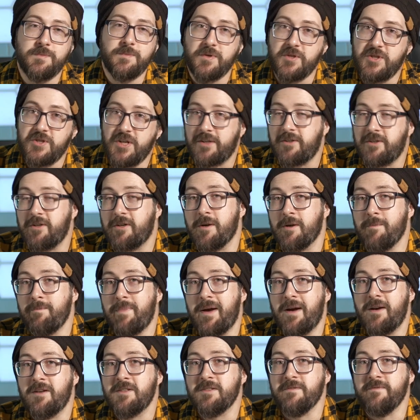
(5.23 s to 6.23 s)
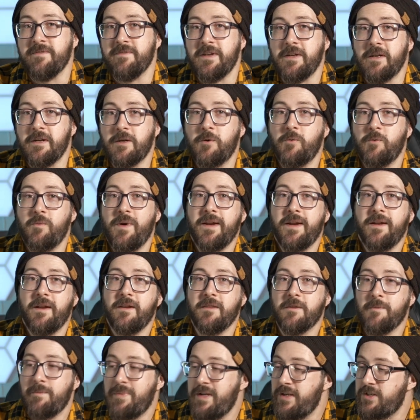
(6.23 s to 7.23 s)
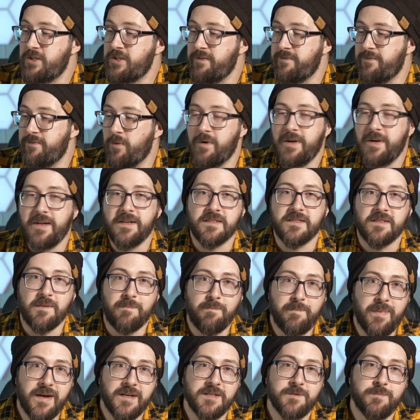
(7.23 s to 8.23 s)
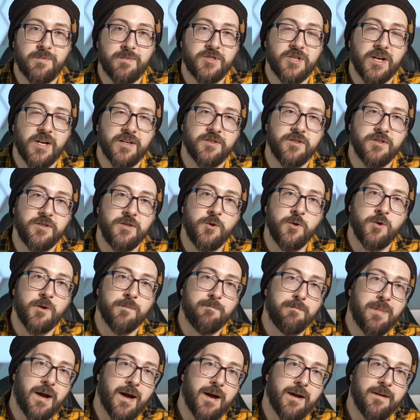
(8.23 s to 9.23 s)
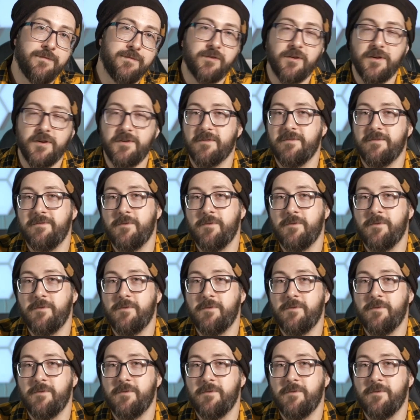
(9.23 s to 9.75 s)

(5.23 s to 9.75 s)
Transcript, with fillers: projector comparison video ranking the PJ40 as the best projector you can buy for under